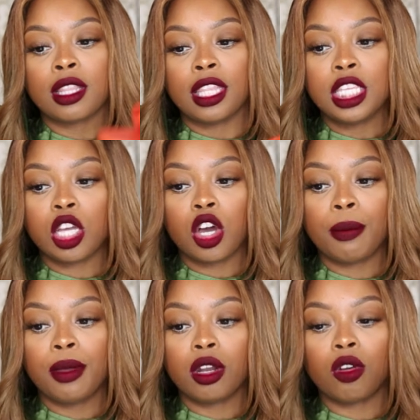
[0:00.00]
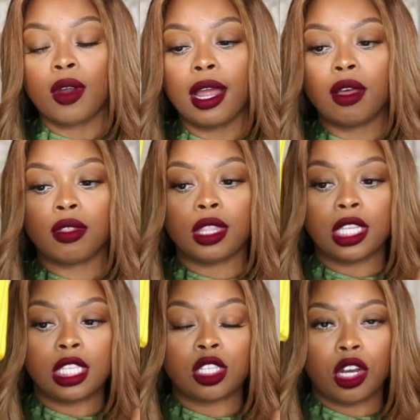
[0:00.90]
These are going to be on the ground.
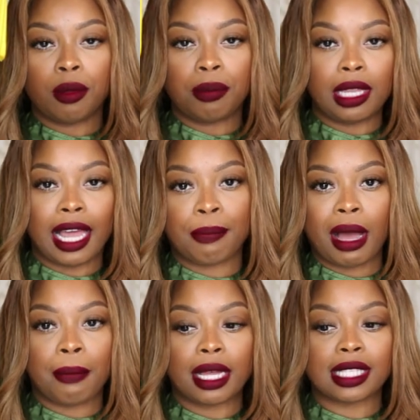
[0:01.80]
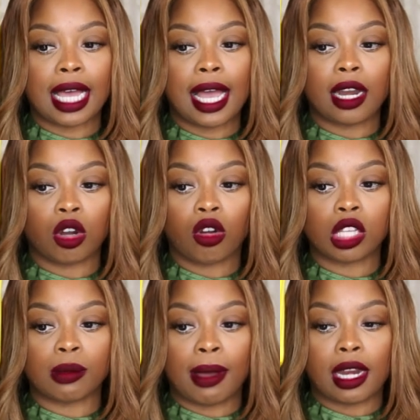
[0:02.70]
This is going to be like by my side or
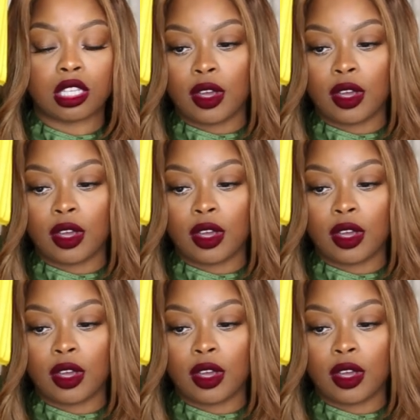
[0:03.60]
crossbody.